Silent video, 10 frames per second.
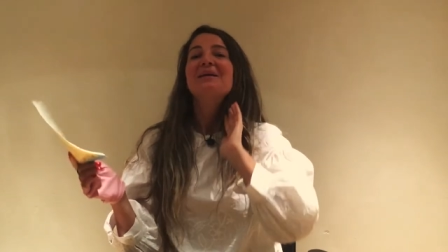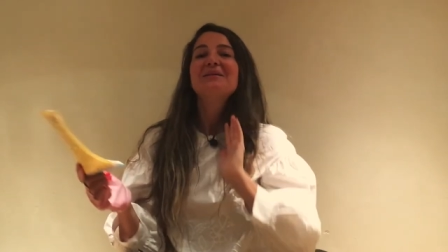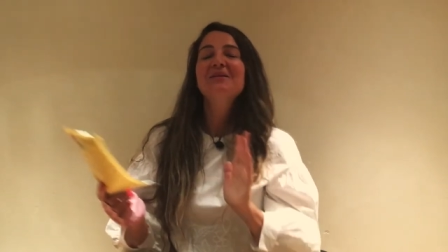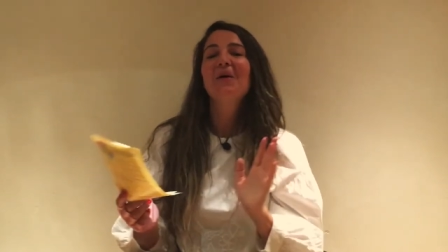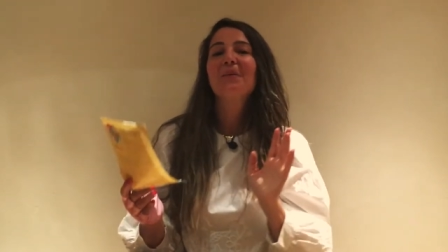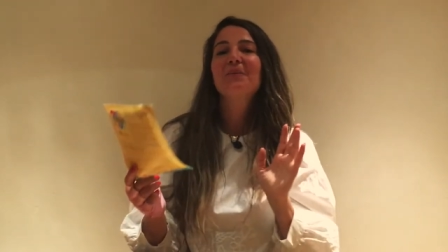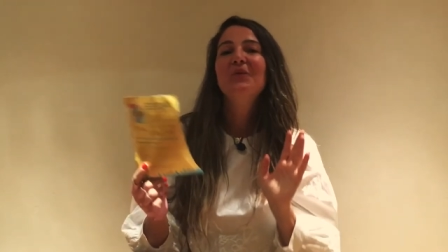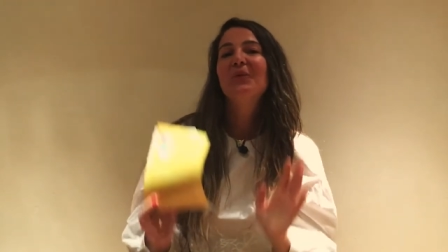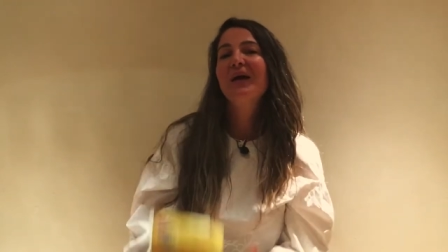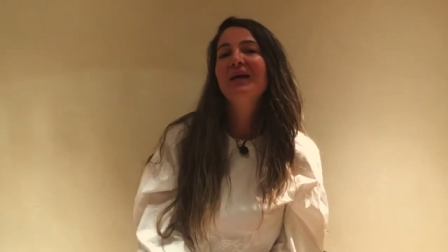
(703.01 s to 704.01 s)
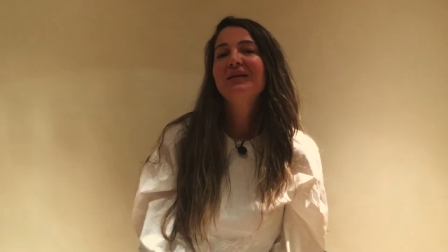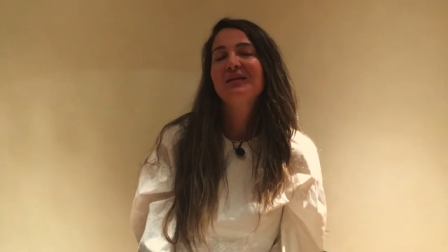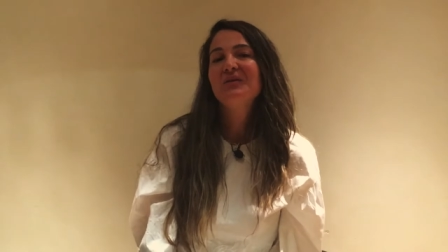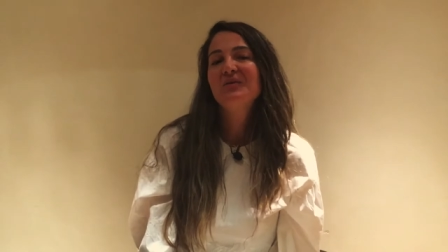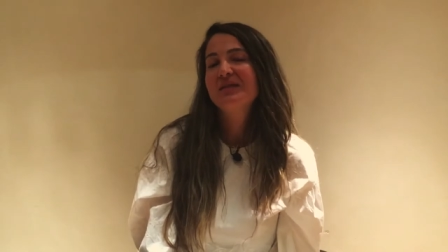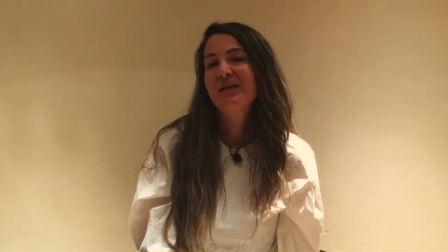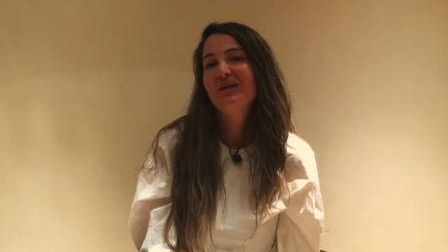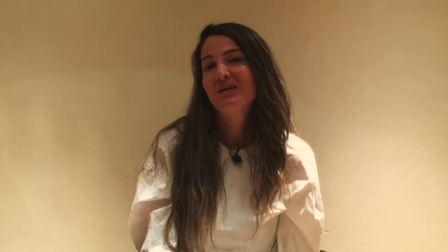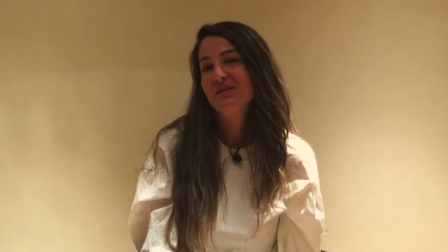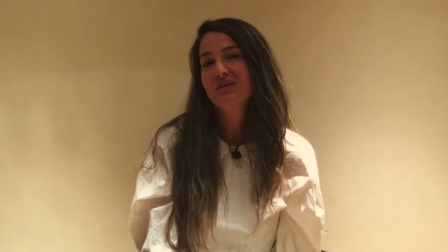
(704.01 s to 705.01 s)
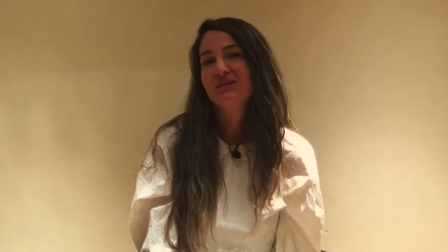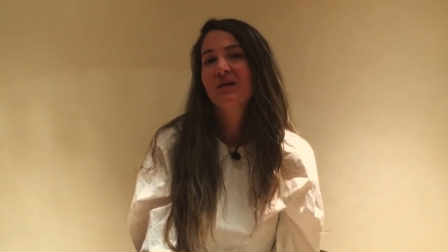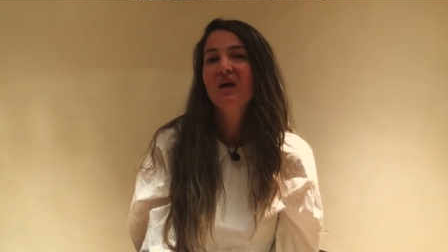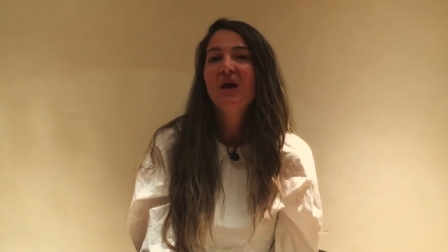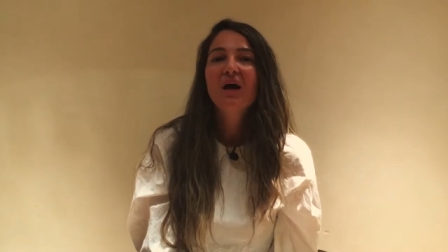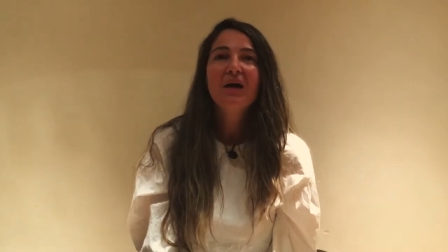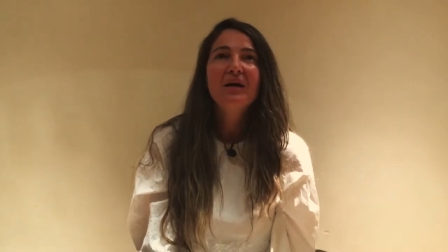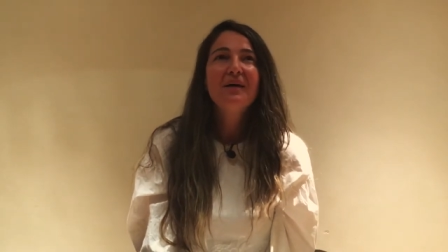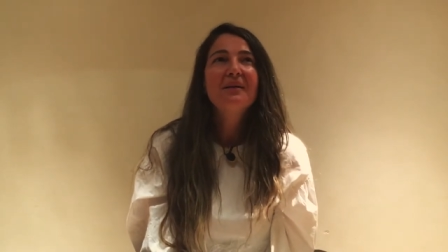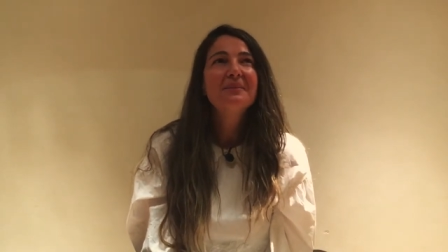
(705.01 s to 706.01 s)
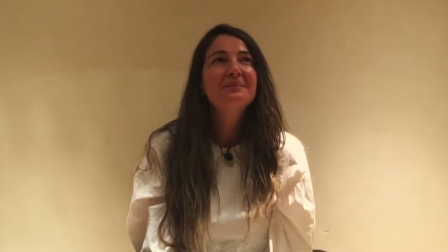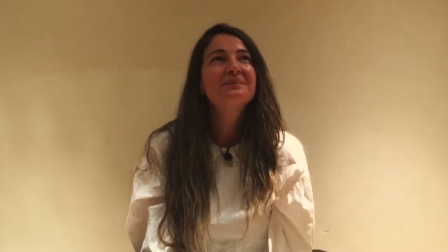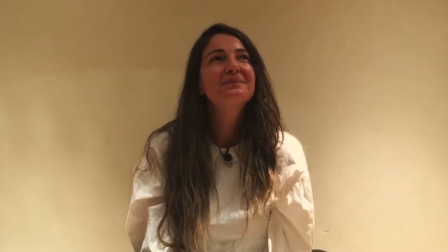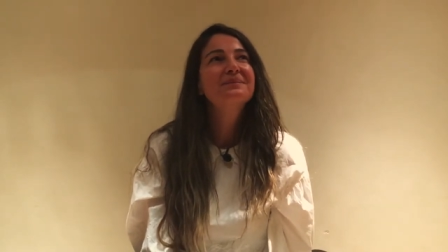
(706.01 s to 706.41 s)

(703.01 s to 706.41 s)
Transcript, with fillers: so when can you say this um,